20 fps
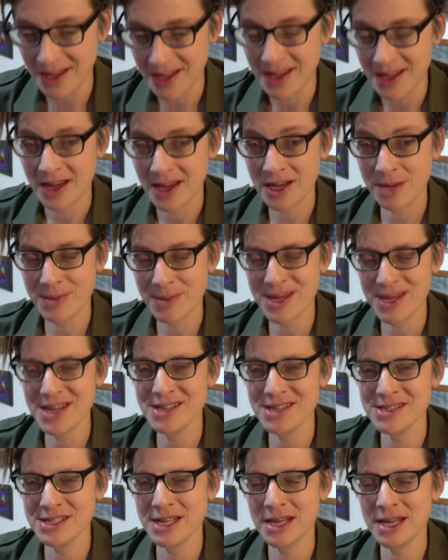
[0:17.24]
And I'm here
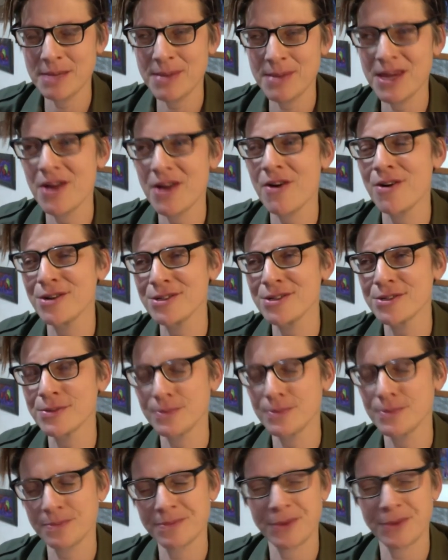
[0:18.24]
today because,
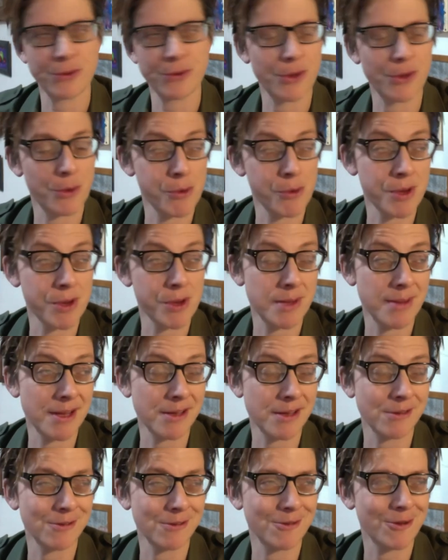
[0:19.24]
although we're in the
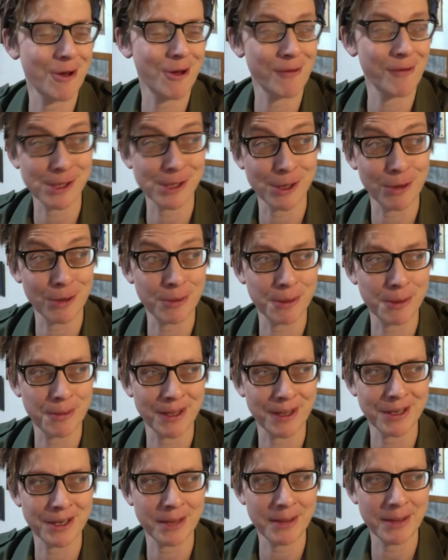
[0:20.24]
middle of a global
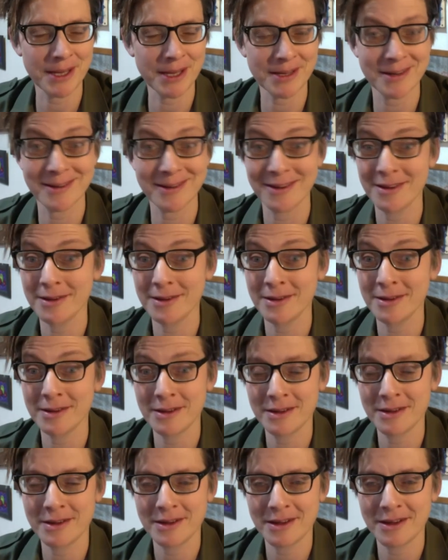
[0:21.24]
pandemic,
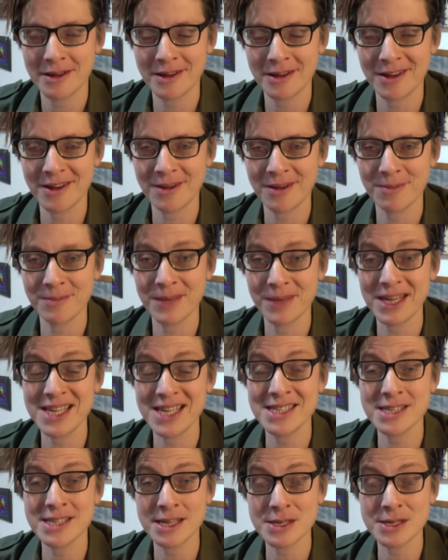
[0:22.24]

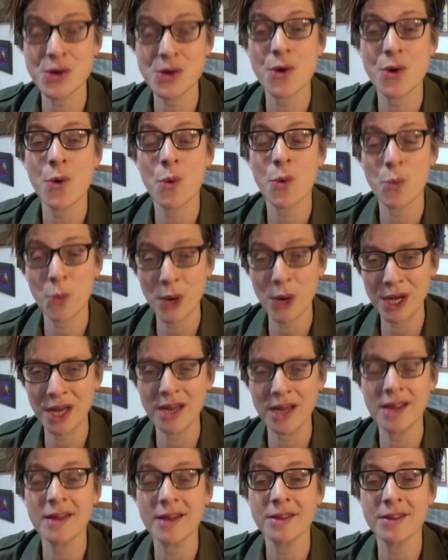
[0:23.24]
it is
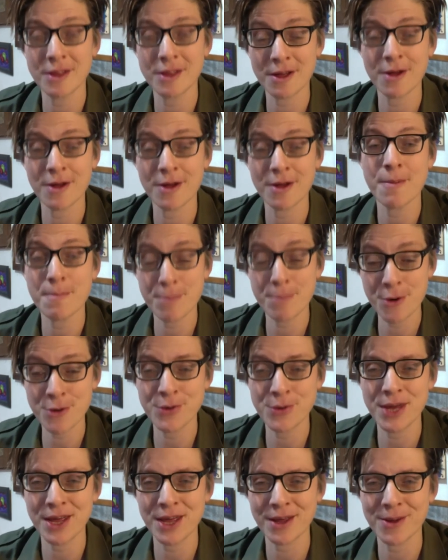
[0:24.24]
Winnie the Pooh
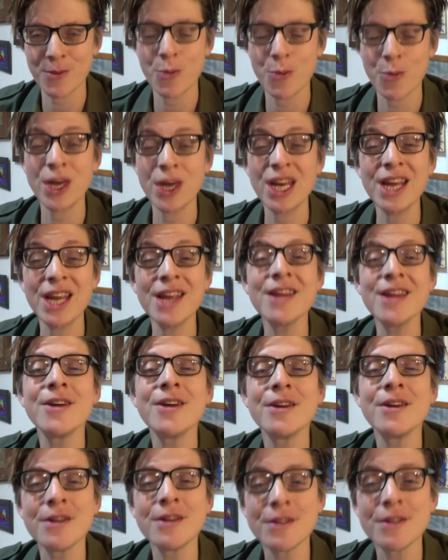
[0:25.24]
Day. Winnie
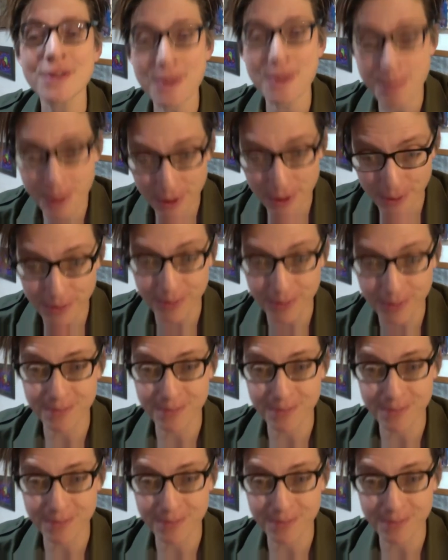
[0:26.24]
the Pooh.